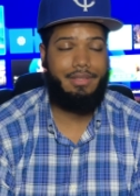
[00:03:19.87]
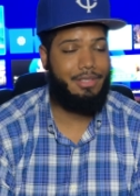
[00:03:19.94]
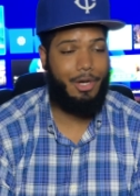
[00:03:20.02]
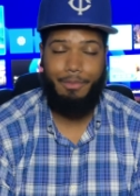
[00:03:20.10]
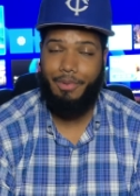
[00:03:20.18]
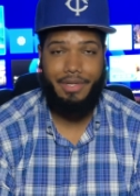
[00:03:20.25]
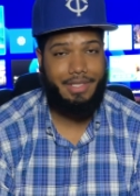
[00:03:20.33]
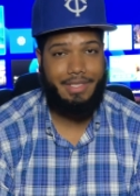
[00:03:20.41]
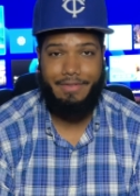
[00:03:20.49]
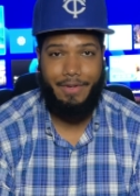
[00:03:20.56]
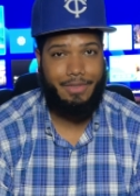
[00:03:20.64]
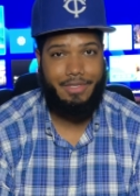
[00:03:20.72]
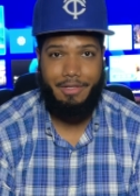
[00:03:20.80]
Don't bring this
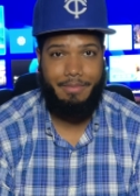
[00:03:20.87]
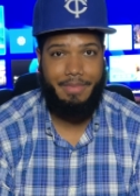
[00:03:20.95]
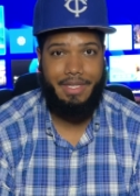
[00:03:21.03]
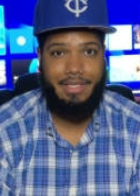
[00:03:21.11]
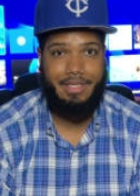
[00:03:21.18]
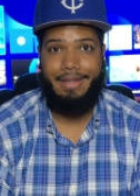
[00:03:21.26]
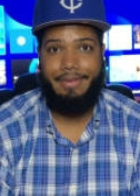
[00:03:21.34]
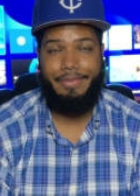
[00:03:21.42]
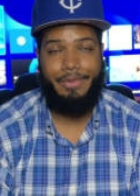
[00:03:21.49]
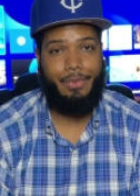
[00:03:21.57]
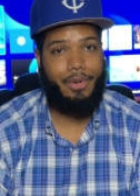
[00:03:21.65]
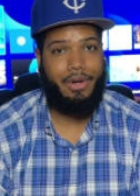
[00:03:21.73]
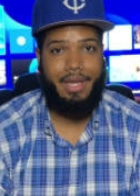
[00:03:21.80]
phone to the beach. If
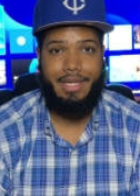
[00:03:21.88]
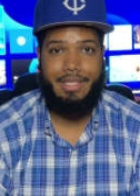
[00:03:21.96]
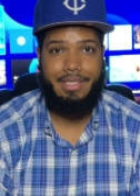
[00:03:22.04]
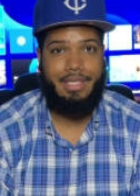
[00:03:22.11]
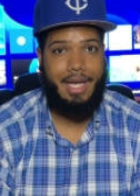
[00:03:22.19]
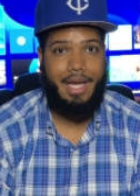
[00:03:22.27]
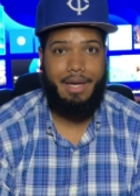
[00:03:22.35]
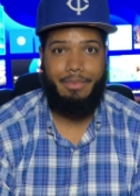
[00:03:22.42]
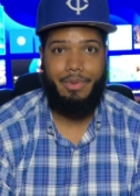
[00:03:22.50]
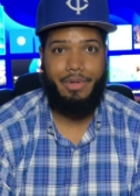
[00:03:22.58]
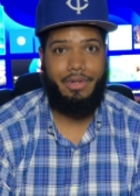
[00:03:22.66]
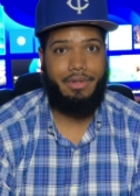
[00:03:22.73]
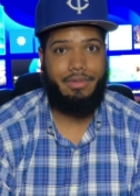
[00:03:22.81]
you work at a job
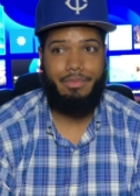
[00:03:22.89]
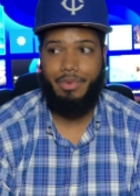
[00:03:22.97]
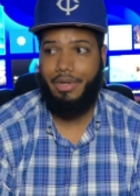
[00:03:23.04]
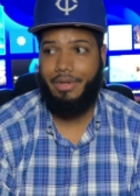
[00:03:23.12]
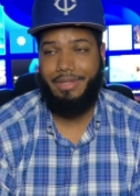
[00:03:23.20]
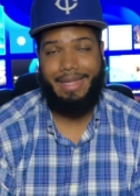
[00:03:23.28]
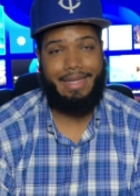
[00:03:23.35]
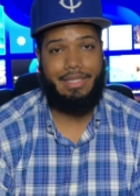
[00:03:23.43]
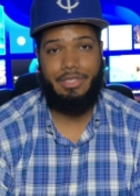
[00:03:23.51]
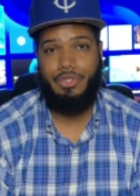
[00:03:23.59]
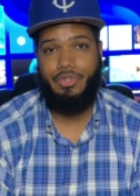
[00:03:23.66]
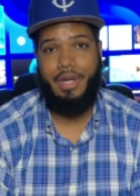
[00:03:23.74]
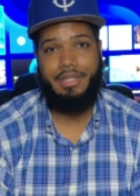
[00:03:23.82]
where you're working like
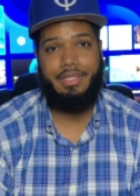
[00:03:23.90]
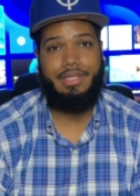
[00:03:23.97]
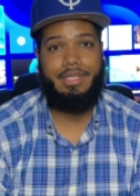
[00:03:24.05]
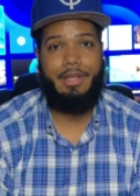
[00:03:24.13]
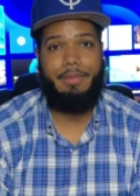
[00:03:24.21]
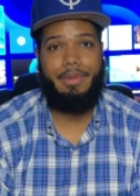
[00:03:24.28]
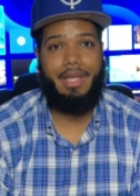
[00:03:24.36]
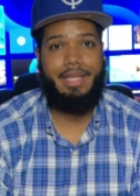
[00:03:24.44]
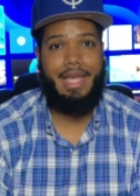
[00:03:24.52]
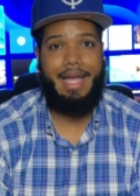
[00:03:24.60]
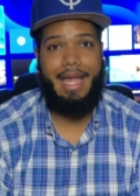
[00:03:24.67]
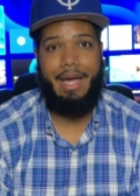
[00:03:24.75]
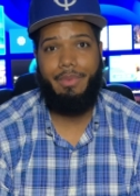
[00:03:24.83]
construction, something like
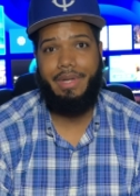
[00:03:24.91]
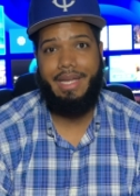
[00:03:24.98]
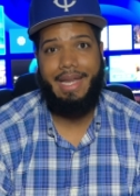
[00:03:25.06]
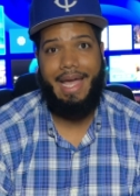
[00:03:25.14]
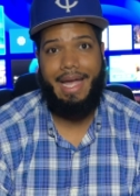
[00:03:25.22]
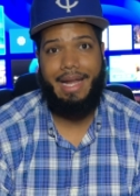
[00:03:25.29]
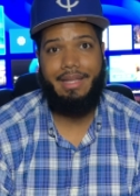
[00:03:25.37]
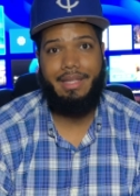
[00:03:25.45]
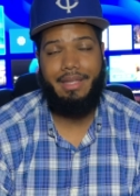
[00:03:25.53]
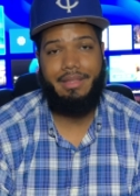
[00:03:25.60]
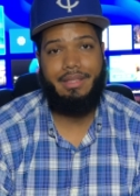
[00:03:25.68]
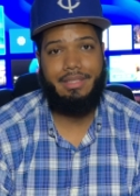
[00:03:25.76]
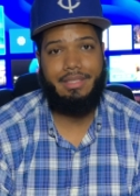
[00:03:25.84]
that, I would not
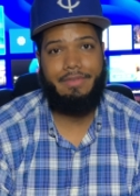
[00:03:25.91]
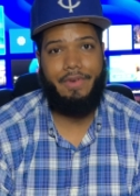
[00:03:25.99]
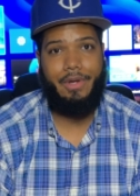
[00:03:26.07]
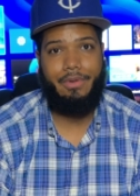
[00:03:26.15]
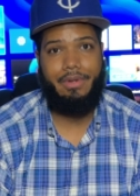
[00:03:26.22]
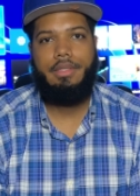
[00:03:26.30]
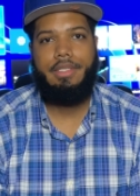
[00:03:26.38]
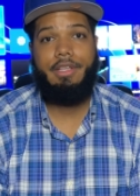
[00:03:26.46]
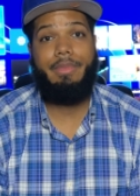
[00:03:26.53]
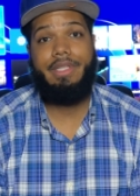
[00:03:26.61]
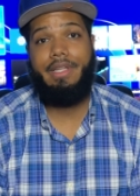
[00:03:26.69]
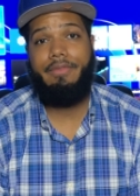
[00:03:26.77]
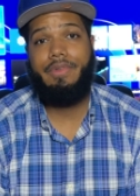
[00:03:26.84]
get this phone. Some
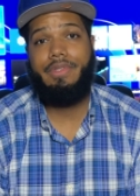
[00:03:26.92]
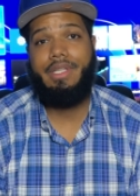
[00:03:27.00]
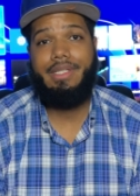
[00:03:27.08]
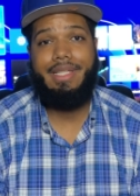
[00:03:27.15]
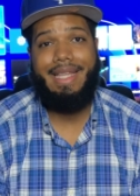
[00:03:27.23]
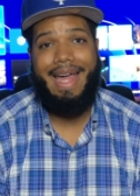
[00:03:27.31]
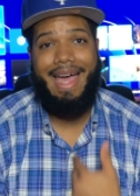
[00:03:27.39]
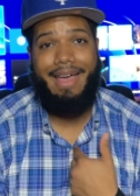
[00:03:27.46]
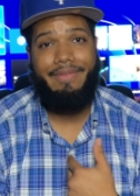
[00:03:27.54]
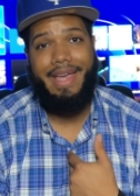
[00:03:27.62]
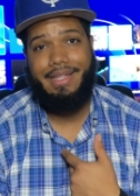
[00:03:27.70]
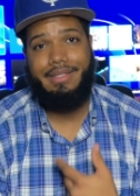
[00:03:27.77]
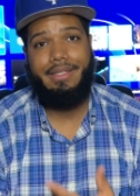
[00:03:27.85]
of the differences that
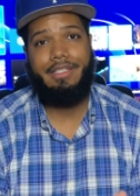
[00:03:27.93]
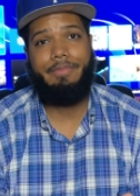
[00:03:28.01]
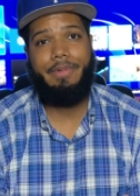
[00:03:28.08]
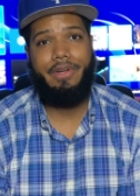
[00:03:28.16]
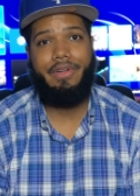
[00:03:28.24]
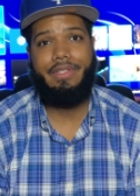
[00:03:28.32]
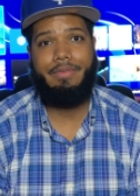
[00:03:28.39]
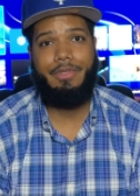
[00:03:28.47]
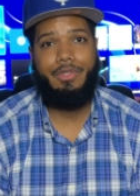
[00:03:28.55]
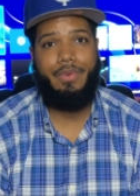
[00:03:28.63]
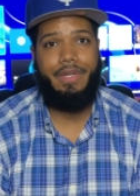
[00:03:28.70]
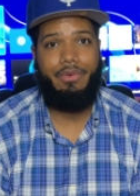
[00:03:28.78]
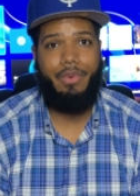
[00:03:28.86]
I've actually experienced
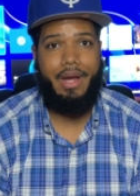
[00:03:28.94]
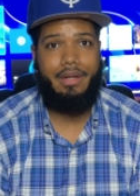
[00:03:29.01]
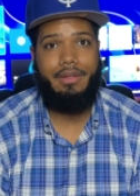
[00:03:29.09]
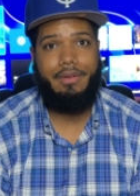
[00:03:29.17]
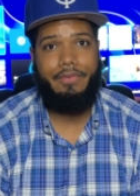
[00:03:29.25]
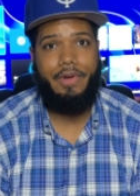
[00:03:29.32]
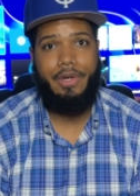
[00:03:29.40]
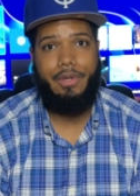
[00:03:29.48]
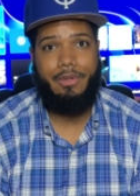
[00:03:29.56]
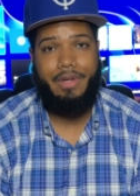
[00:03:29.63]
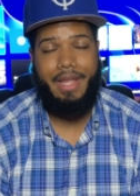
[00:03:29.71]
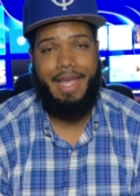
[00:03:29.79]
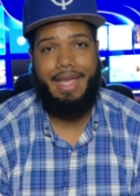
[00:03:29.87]
between a regular
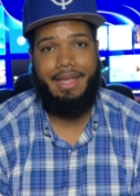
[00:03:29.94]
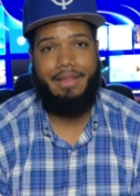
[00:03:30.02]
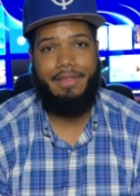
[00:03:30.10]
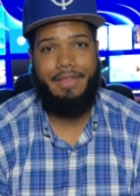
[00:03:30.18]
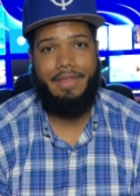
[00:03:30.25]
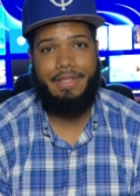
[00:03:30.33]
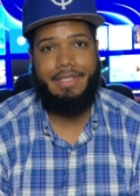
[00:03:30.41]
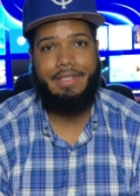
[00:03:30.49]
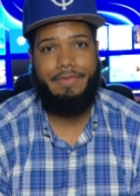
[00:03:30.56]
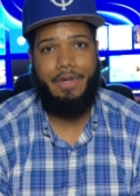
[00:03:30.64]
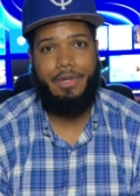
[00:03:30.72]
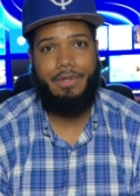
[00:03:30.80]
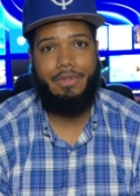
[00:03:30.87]
phone and this
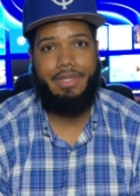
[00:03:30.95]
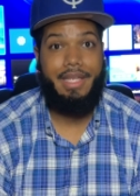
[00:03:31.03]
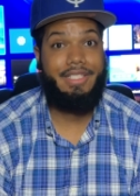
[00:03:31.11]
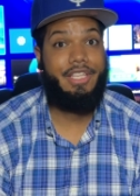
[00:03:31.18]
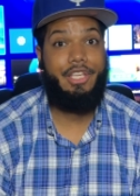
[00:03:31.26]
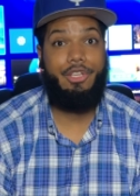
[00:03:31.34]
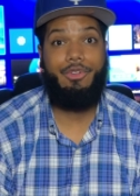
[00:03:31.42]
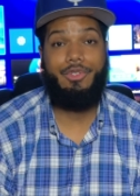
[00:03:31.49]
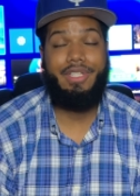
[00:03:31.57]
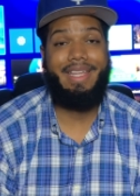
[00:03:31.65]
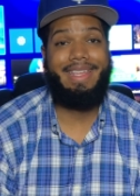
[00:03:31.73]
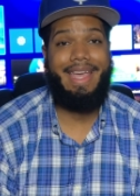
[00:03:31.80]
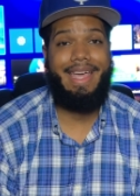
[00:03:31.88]
phone is
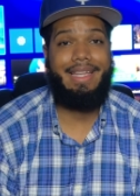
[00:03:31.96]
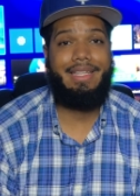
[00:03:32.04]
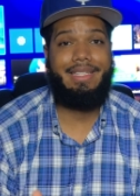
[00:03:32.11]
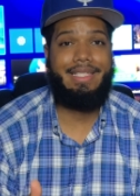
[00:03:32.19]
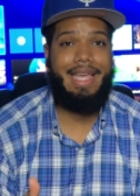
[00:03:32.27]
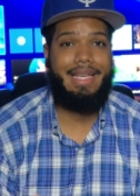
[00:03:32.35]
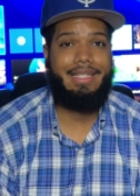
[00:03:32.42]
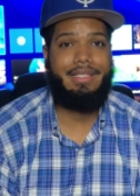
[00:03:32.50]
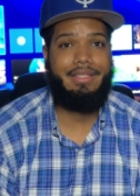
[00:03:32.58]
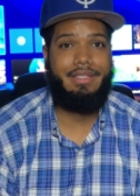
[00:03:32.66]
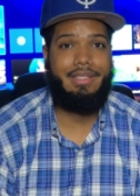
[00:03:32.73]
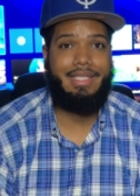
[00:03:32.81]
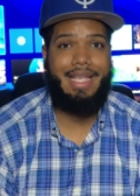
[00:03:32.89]
huge, and that is
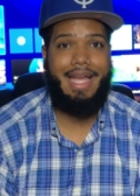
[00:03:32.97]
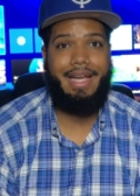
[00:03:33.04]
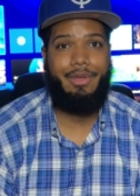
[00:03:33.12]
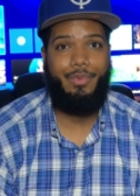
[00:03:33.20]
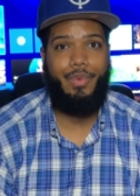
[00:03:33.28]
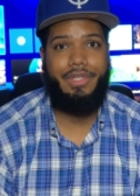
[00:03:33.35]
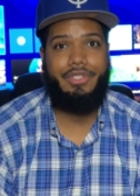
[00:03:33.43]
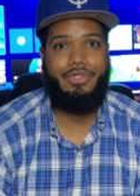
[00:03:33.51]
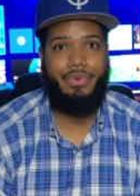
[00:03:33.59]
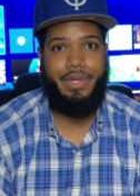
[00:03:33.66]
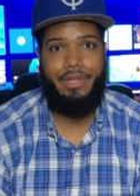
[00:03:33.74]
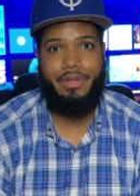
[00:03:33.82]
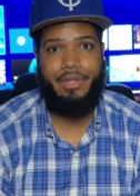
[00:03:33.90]
actually deciding which
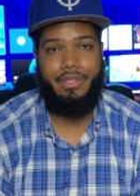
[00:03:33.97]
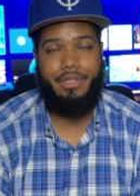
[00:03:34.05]
screen you're gonna